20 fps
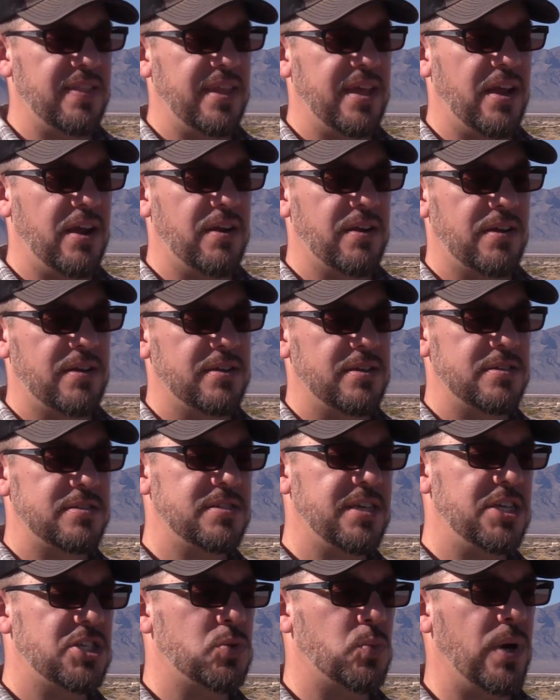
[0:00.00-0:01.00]
in there,
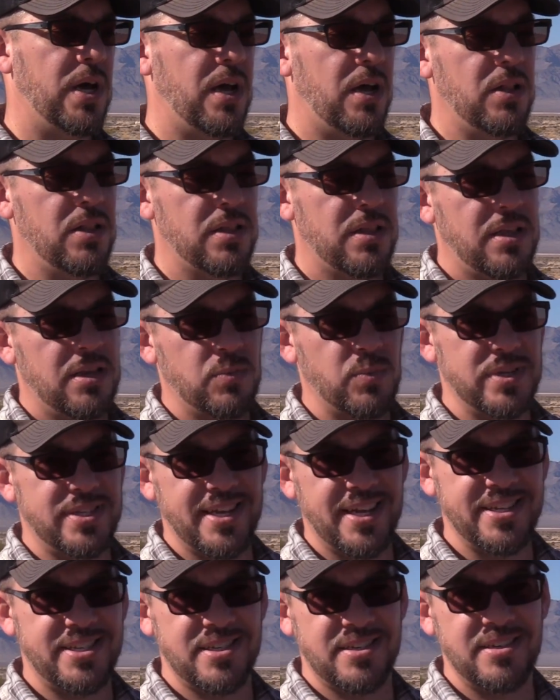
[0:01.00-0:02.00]
seats well,
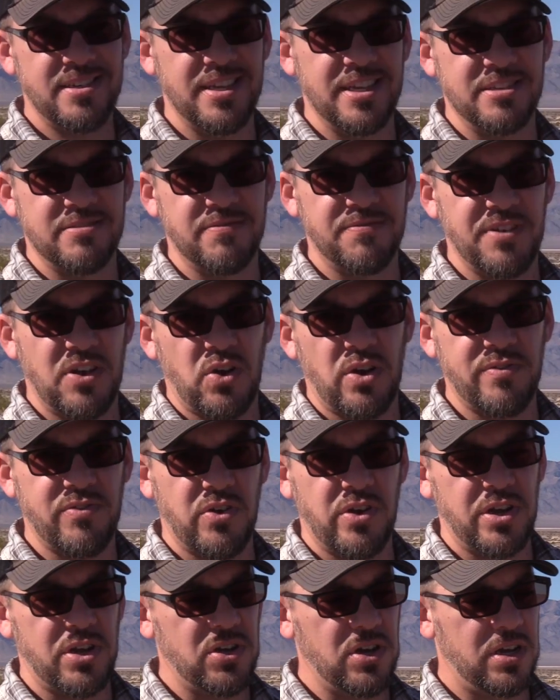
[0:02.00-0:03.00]
retention is very,
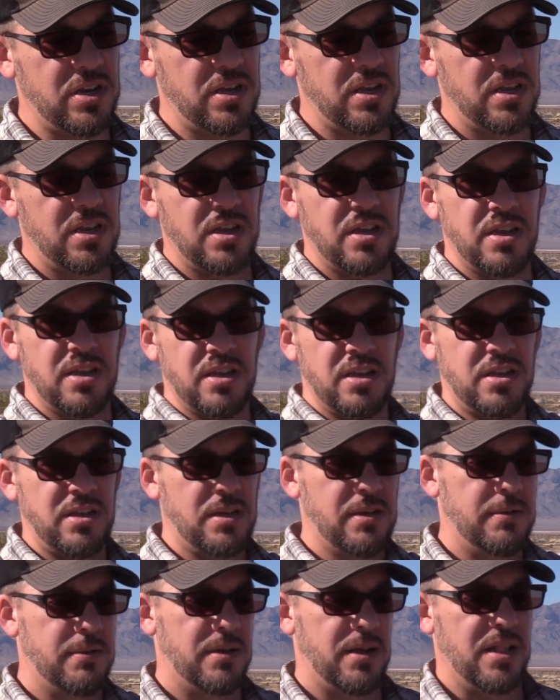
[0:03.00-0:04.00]
very good.
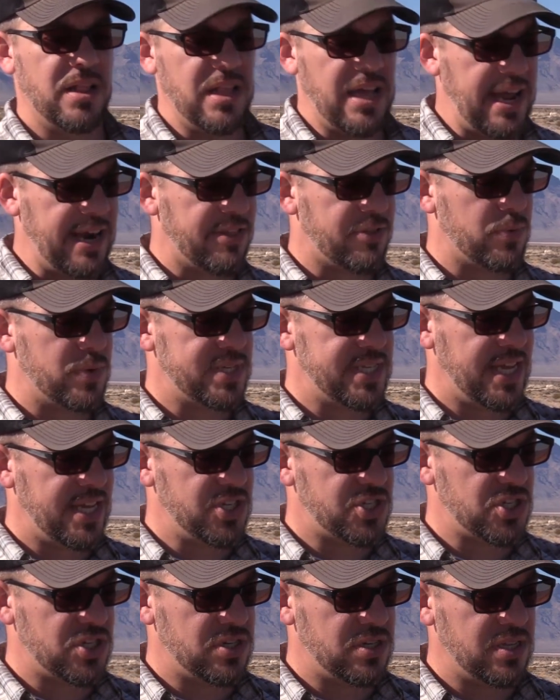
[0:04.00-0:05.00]
A lot of the
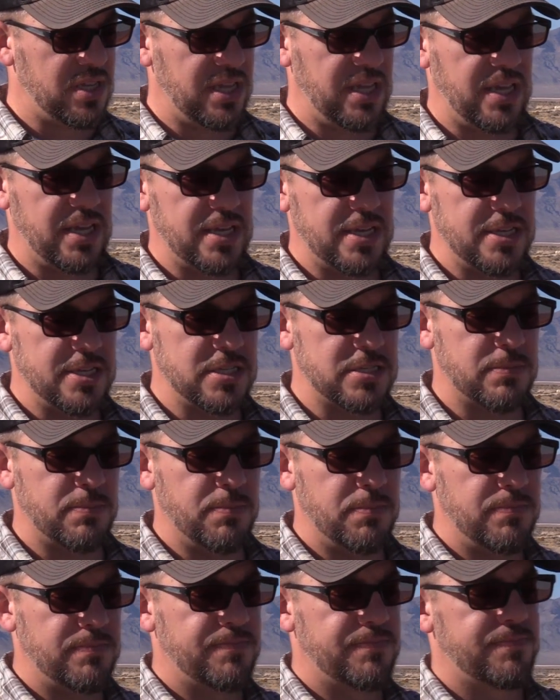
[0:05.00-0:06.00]
retention is
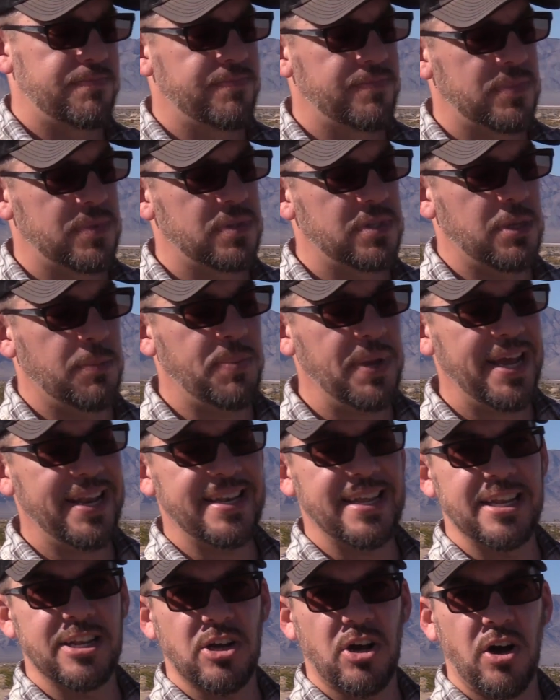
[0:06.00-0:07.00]

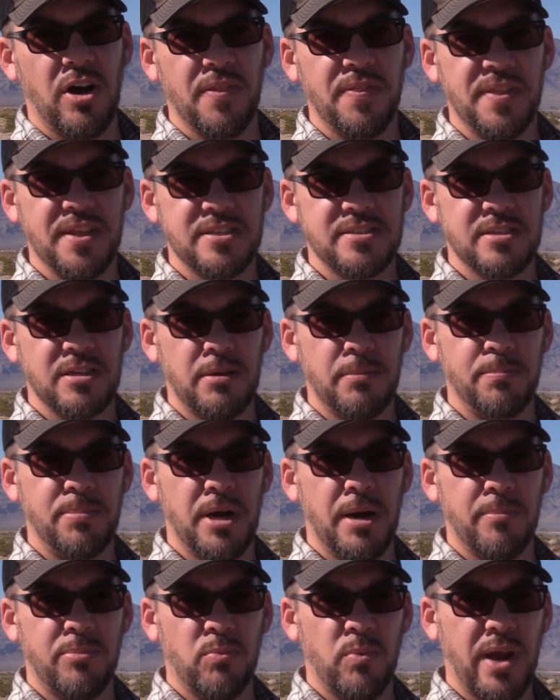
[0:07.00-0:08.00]
dependent on this little
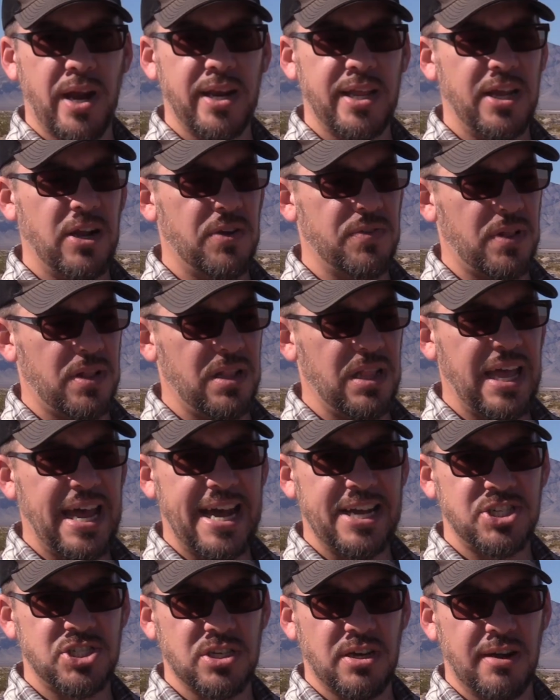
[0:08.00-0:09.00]
bump right here, the
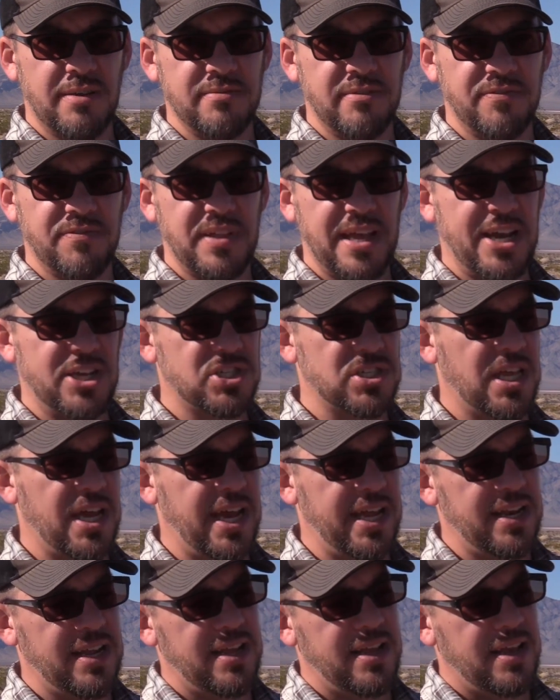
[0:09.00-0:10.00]
latch of the
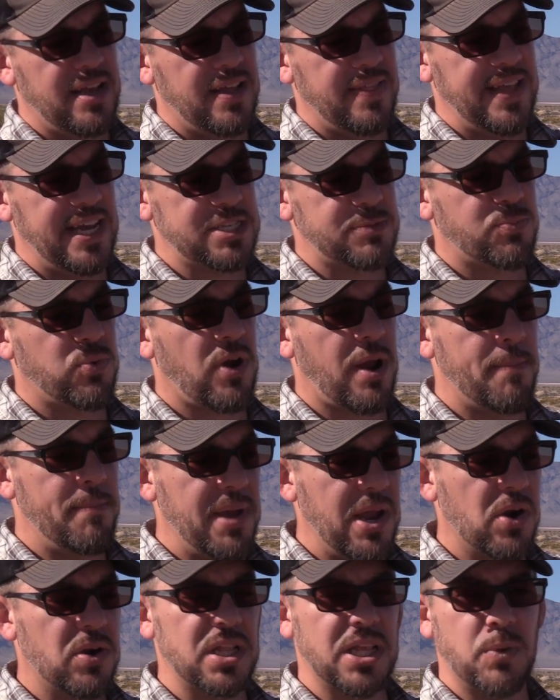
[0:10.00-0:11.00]
flashlight. That's
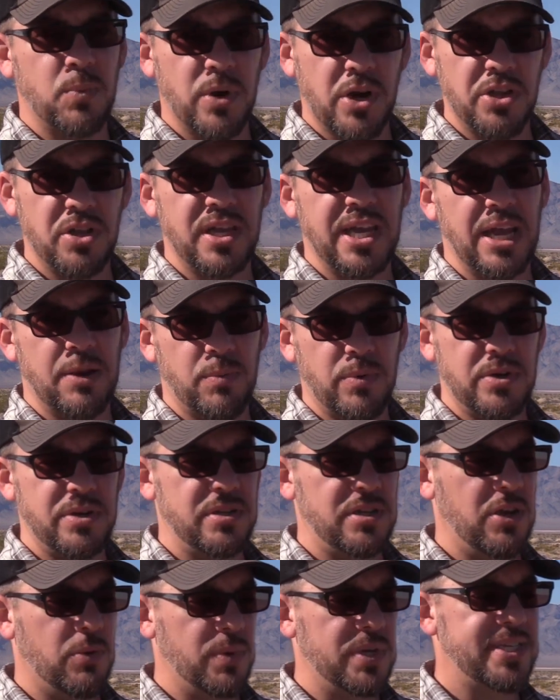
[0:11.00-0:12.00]
primarily where you get
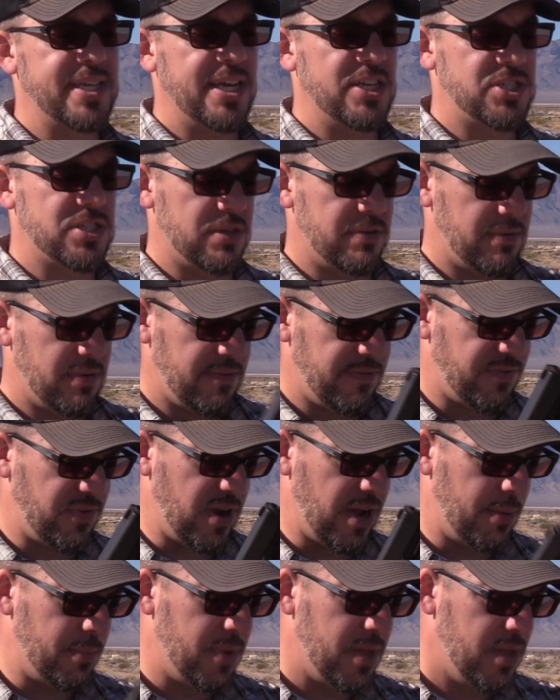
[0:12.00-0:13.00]
your retention
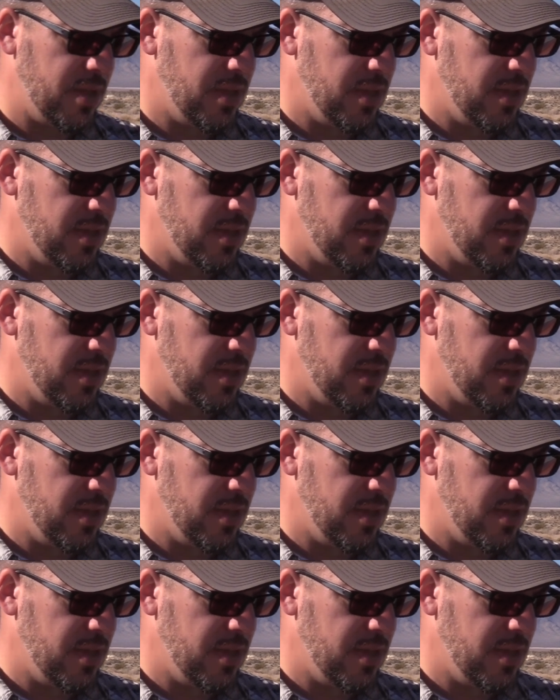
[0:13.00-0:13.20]
from